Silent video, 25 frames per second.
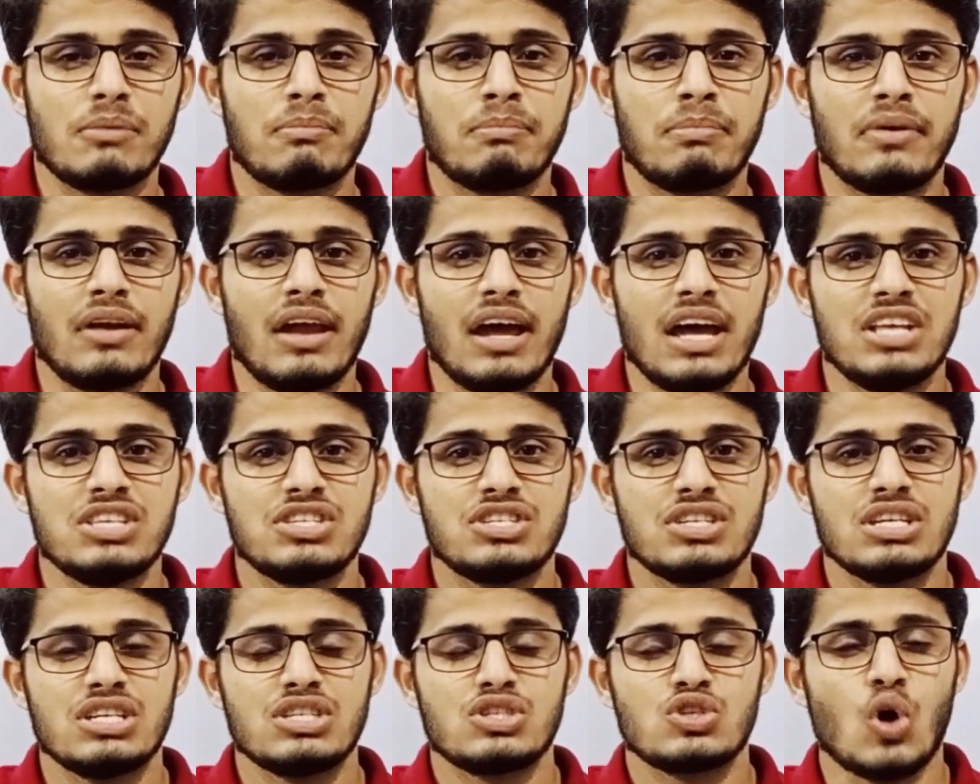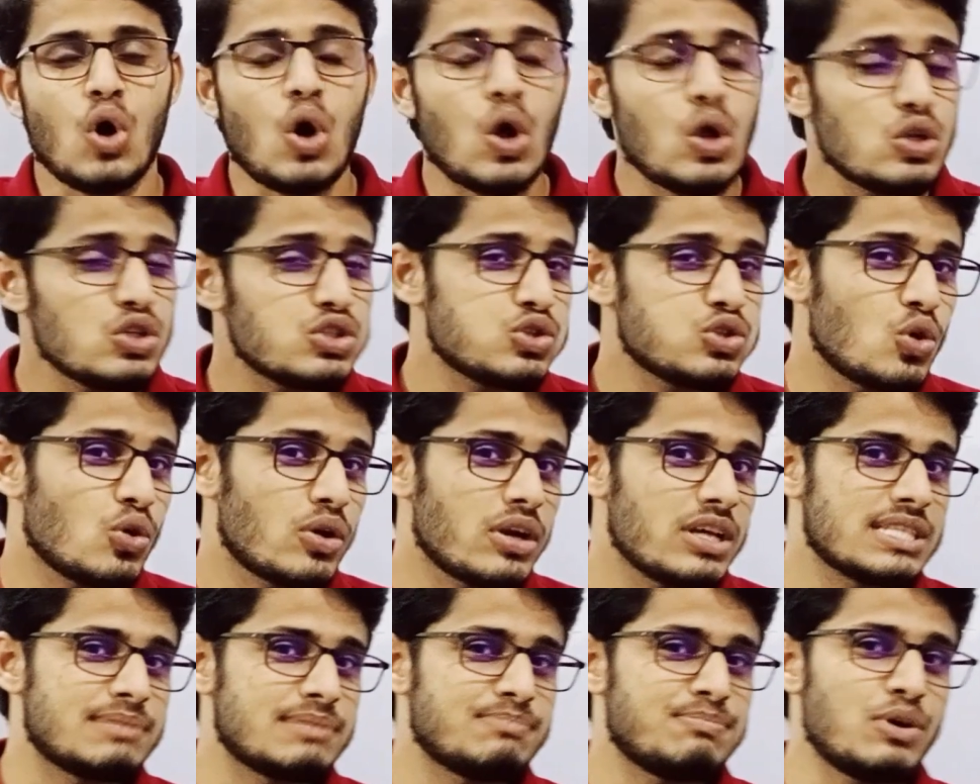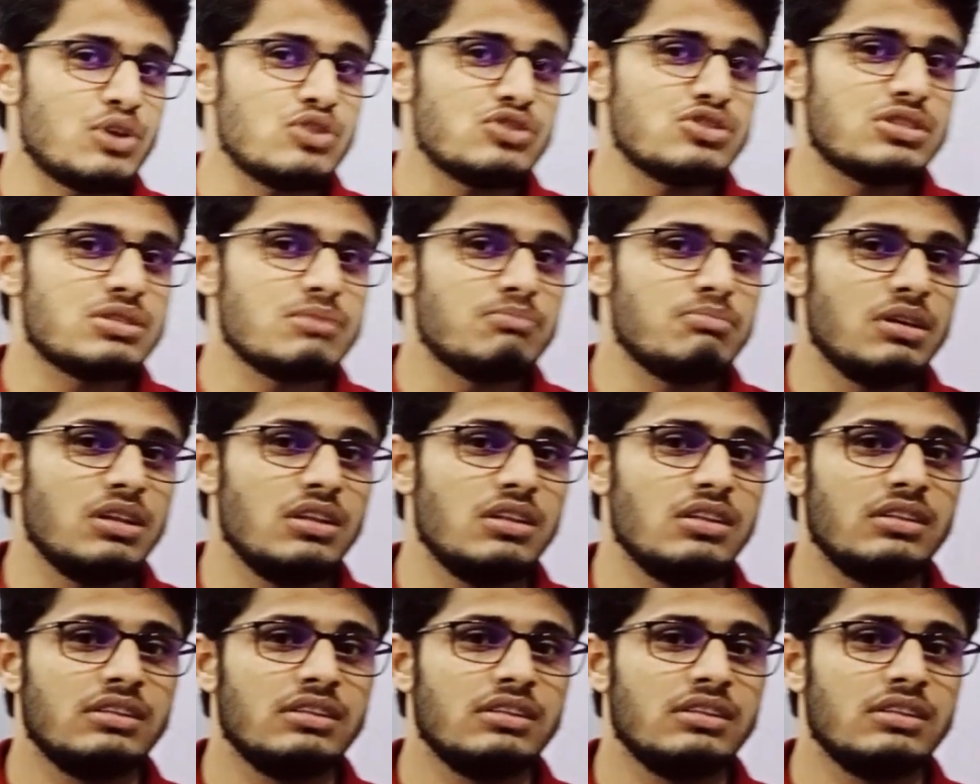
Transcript: branch is also responsible,